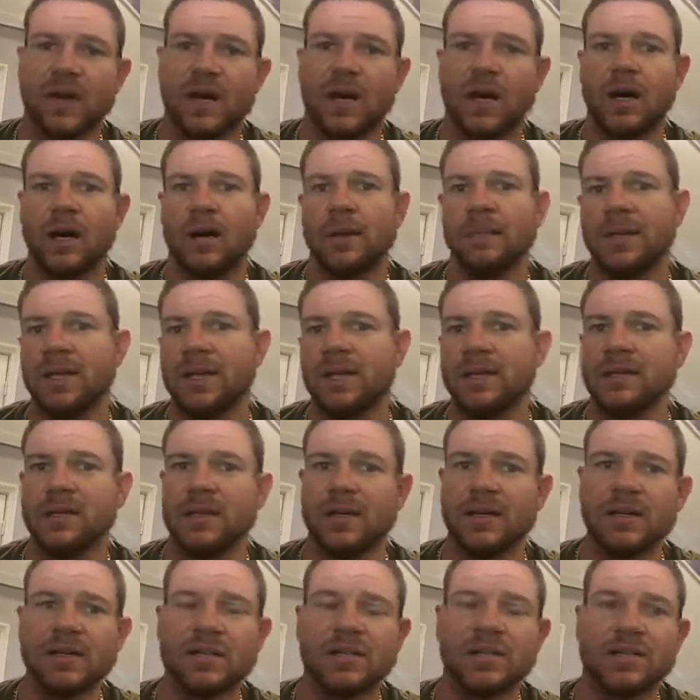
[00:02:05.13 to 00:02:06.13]
It
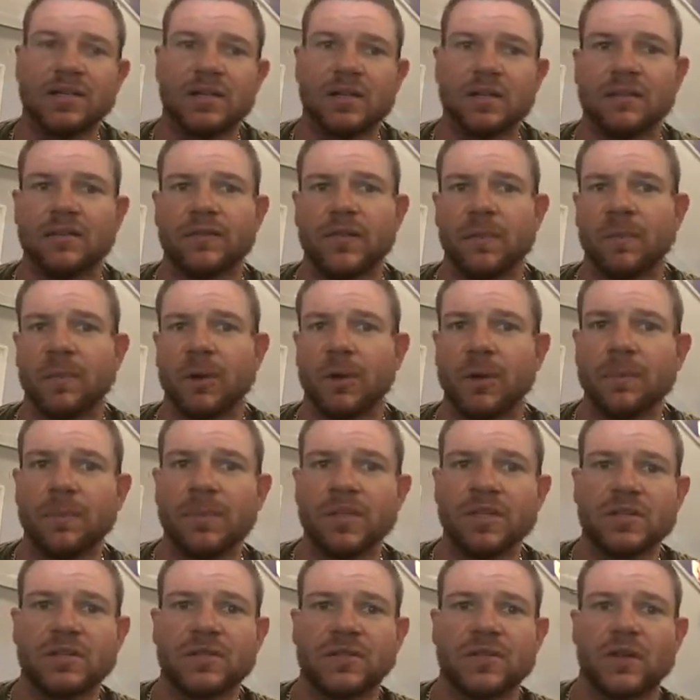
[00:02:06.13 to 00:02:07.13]
does serve a
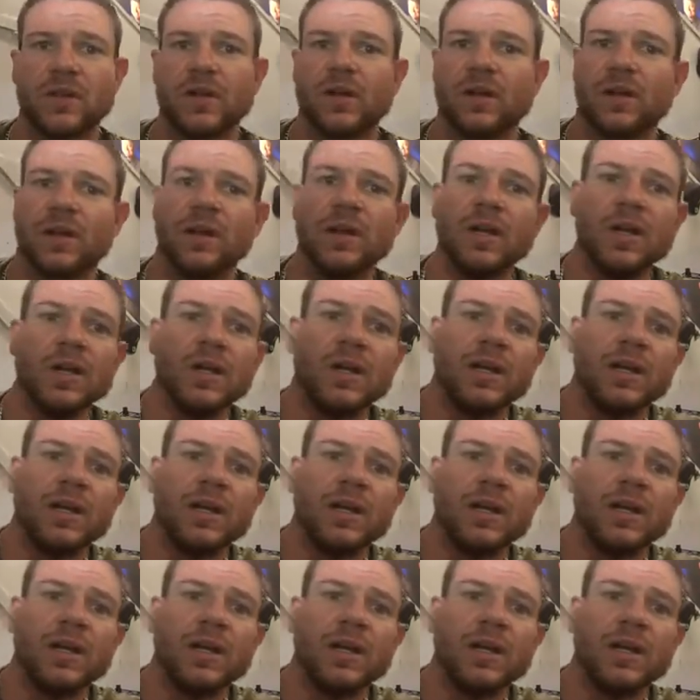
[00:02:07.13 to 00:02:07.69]
purpose for